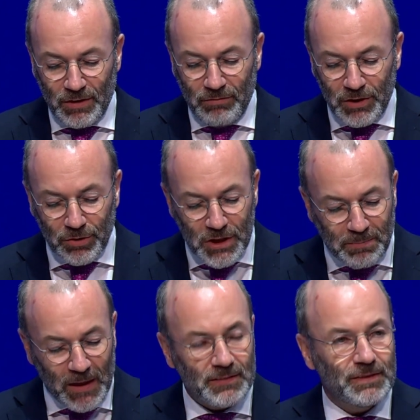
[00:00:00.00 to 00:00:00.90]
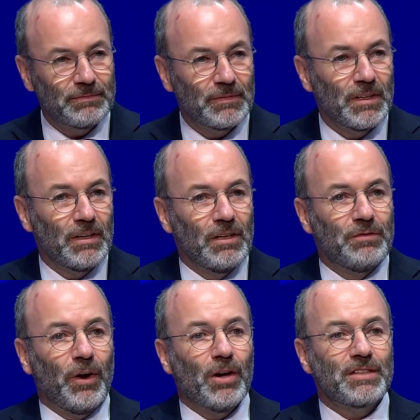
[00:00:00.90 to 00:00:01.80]
We do not split in
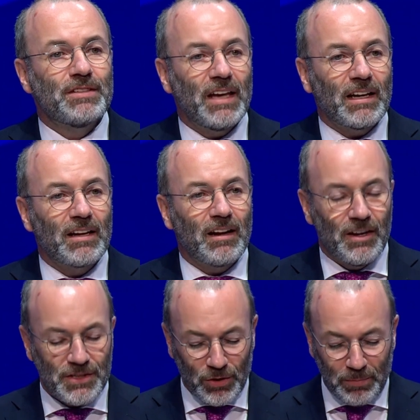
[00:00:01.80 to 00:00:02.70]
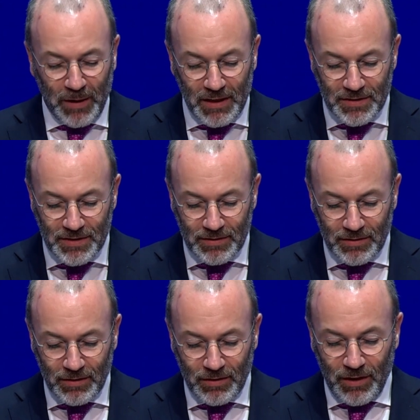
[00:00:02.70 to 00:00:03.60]
first and second class Europeans
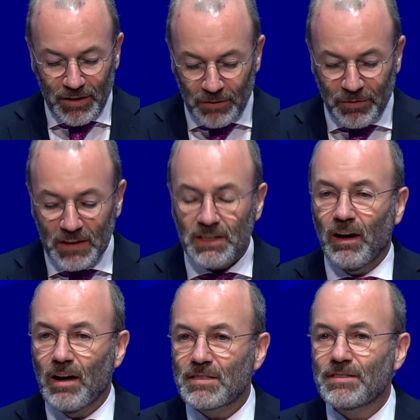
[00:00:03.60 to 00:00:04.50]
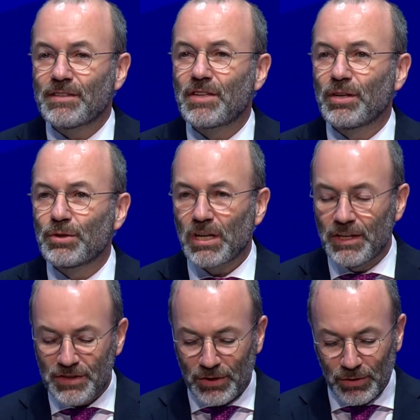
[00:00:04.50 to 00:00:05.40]
in different classes as the
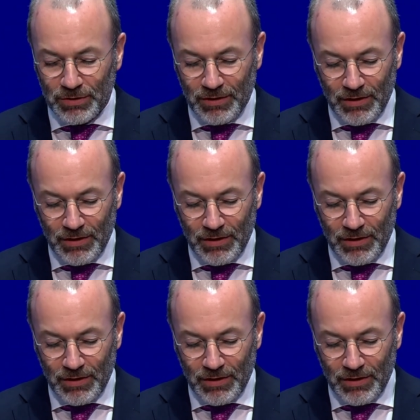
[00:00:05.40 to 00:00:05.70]
socialists do.